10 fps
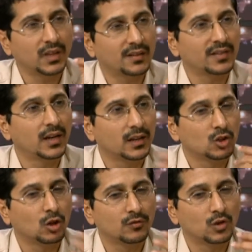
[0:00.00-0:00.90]
let's say
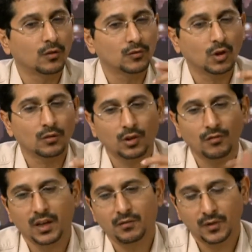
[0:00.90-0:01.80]
your
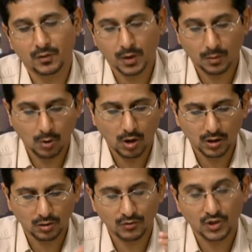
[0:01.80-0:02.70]
partner is
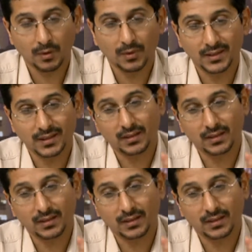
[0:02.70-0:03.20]
especially egoistic.